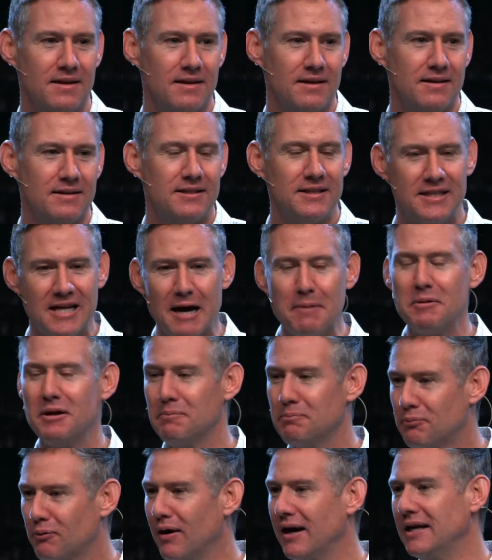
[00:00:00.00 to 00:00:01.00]
to come and
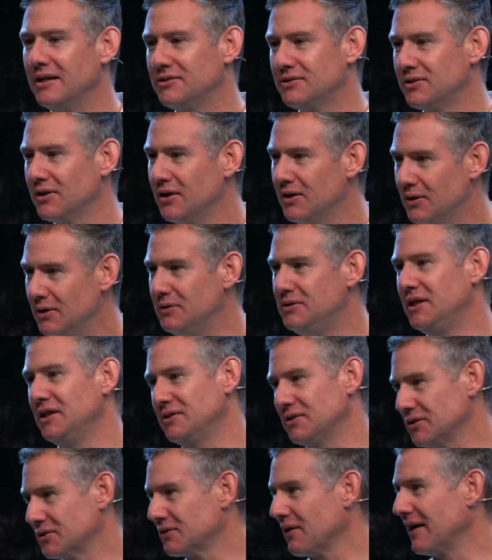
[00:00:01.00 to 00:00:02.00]
embrace who
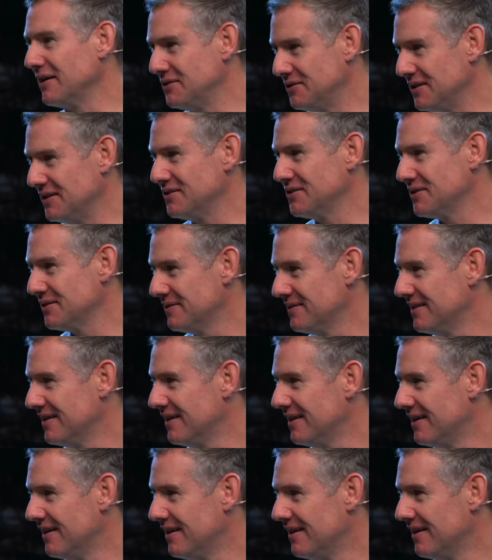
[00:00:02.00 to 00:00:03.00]
Jesus Christ is.
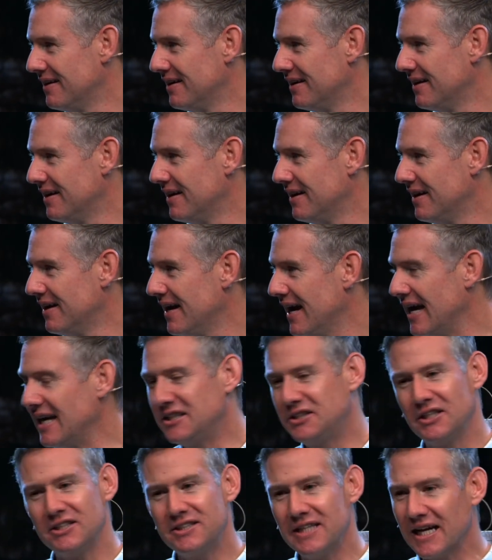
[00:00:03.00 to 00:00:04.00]
And it's
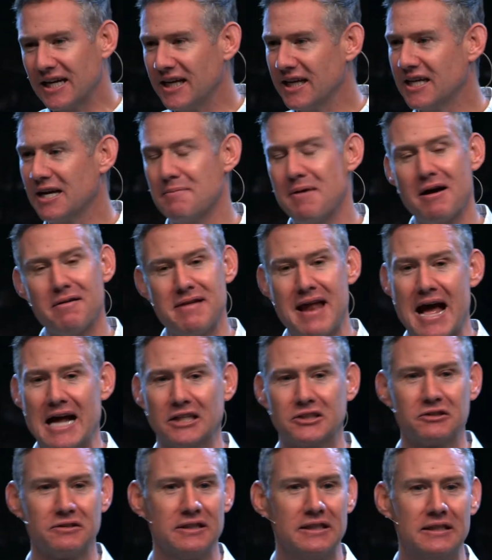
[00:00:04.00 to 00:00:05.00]
just not gonna come out
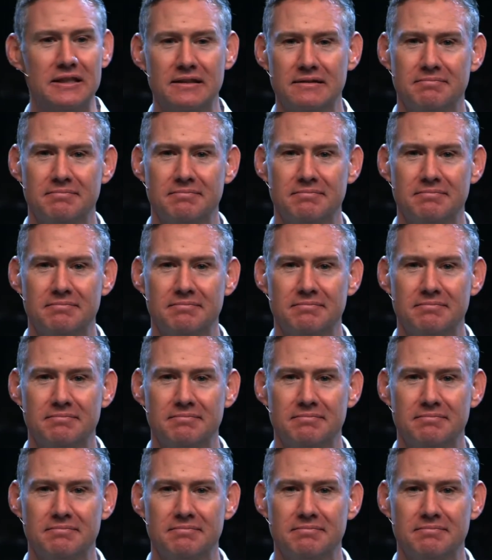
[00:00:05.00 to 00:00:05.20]
naturally.